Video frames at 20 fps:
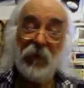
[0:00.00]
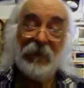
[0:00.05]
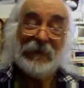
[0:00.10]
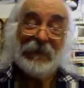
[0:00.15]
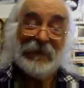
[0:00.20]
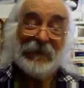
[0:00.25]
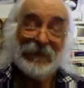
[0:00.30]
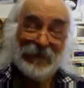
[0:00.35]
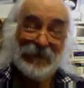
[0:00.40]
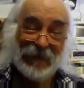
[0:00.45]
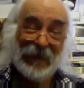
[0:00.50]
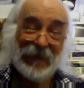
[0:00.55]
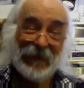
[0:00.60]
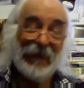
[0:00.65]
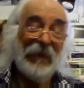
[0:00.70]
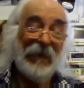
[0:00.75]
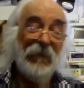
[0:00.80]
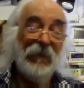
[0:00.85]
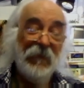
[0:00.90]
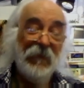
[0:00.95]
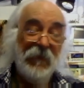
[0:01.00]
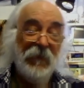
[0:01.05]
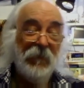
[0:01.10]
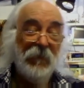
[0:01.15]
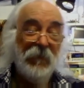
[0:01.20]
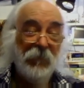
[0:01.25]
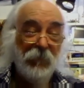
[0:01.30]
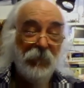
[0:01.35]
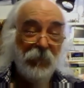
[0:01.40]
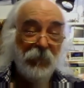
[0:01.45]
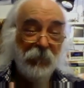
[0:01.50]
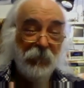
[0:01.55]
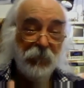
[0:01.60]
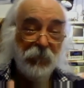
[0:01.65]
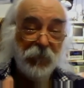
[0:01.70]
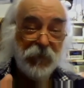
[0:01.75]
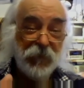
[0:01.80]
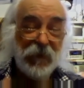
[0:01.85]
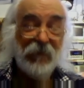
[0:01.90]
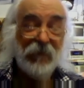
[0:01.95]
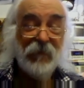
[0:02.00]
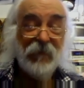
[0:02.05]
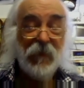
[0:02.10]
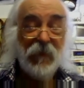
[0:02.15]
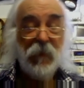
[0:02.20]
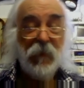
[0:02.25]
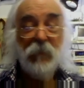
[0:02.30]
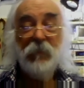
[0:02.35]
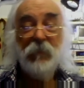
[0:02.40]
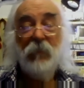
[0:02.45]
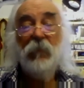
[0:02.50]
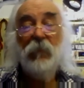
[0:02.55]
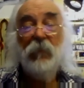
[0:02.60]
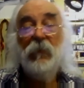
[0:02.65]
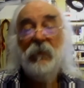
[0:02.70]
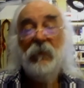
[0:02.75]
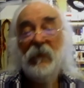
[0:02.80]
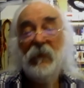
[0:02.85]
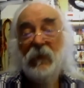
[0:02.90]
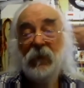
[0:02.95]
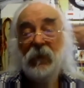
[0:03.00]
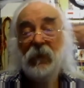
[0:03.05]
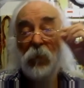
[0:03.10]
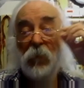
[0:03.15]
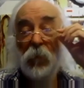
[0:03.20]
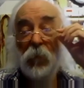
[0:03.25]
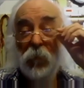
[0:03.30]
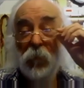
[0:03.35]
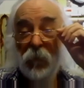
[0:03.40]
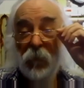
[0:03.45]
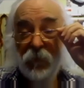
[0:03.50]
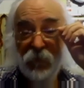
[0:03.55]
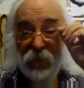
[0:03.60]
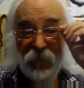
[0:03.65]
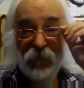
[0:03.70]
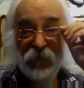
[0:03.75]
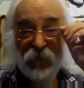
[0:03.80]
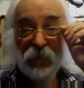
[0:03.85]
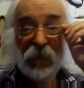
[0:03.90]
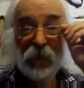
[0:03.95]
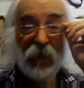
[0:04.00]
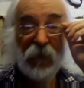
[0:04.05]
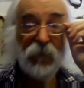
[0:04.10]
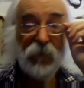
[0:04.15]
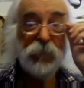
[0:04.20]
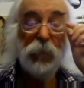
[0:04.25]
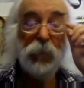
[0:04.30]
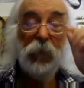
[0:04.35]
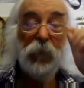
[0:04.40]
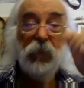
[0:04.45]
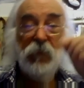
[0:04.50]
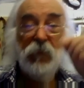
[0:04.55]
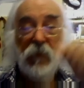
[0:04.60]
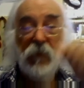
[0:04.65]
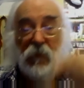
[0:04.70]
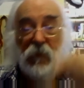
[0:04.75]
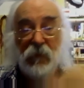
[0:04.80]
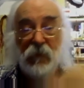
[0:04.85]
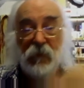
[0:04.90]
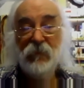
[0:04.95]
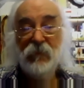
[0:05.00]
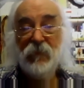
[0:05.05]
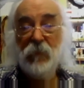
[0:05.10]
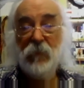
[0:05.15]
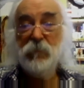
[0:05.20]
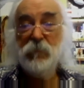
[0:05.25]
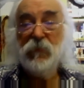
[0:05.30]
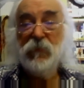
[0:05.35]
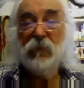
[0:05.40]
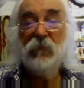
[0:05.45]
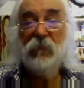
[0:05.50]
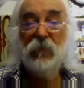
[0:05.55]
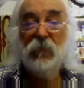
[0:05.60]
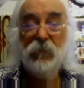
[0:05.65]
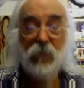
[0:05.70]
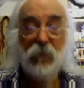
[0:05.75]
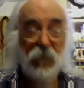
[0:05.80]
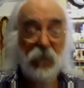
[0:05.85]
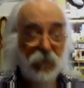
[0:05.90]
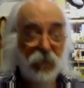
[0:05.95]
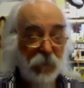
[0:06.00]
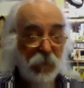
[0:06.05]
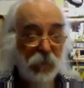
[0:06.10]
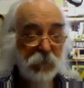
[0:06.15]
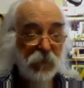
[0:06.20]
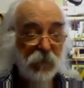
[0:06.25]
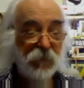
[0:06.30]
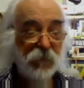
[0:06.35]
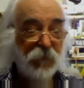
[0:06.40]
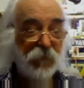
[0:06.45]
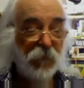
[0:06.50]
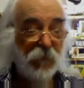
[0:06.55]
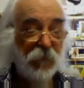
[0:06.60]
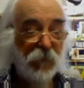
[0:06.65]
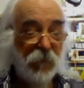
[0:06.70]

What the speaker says: design takes care of everything or is the last word on any subject, as far as I'm concerned.